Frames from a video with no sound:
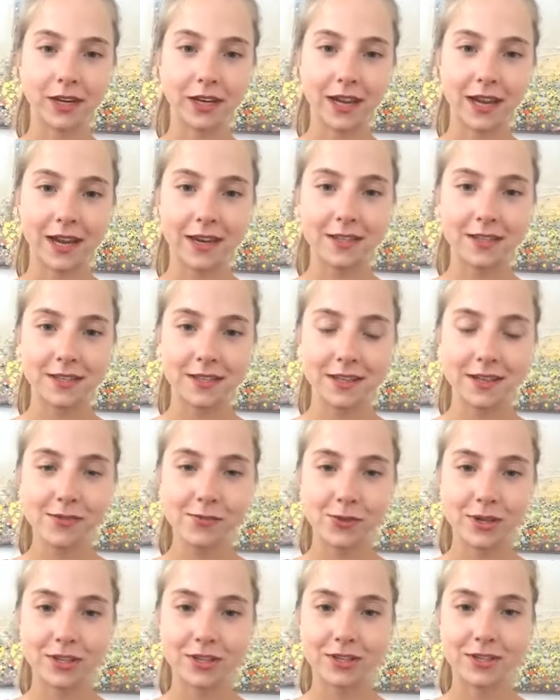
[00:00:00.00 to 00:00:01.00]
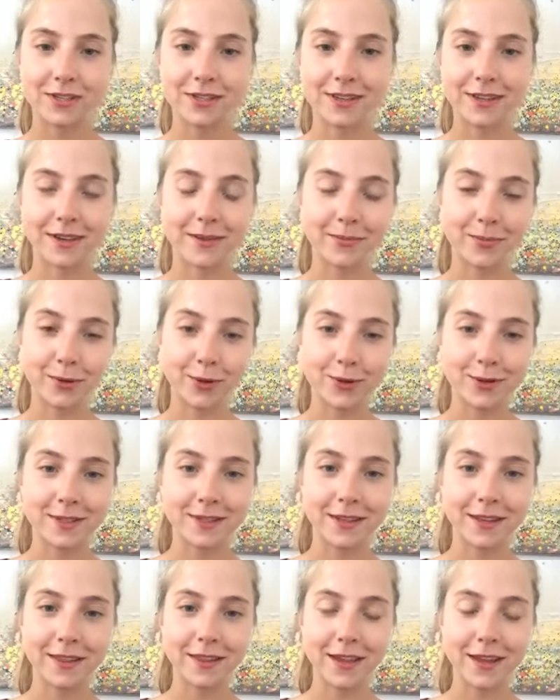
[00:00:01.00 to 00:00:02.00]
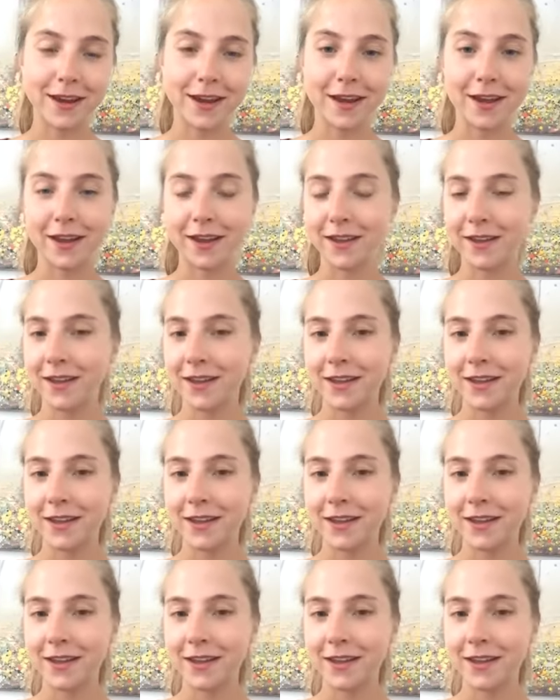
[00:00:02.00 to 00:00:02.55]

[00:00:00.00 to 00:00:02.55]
Hanson, which is a person that I